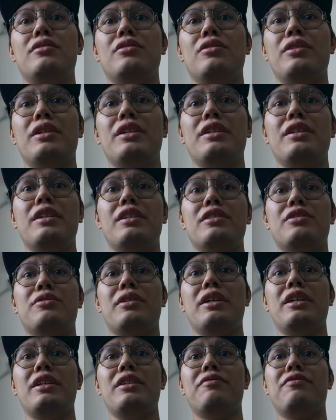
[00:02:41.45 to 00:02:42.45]
So here it is
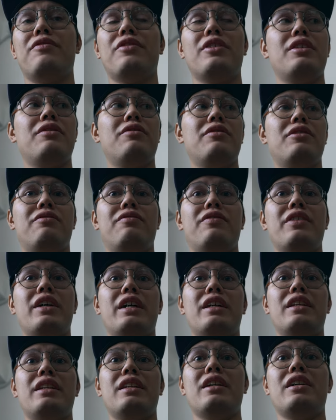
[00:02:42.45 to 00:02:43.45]
right in front of the
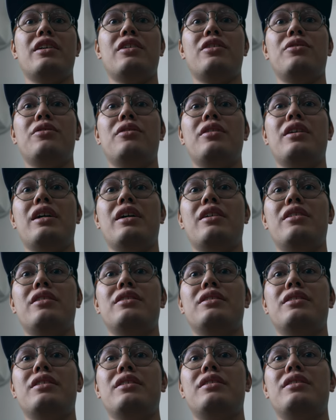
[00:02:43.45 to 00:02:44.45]
fan now. How
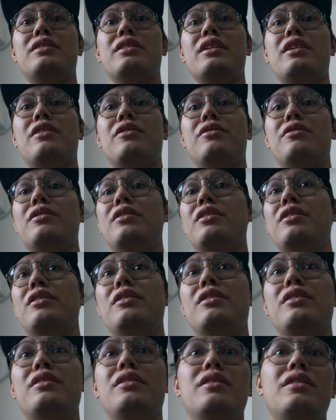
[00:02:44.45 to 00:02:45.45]
does this sound?
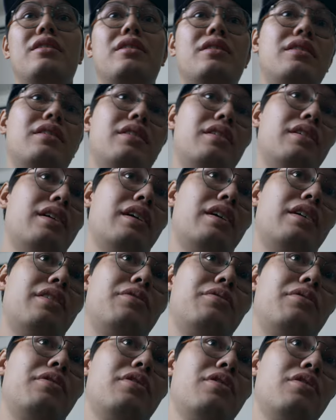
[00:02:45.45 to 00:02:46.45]
I
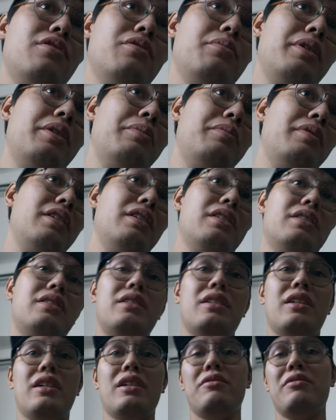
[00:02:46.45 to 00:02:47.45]
don't know, maybe
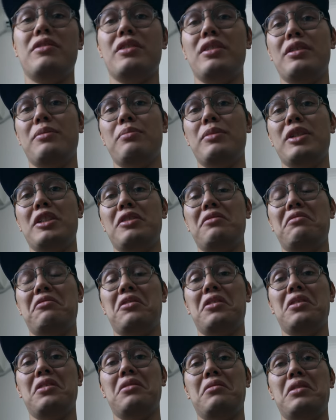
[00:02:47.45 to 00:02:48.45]
it's not really built
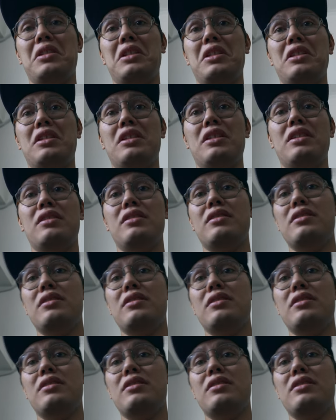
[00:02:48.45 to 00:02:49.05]
for the wind.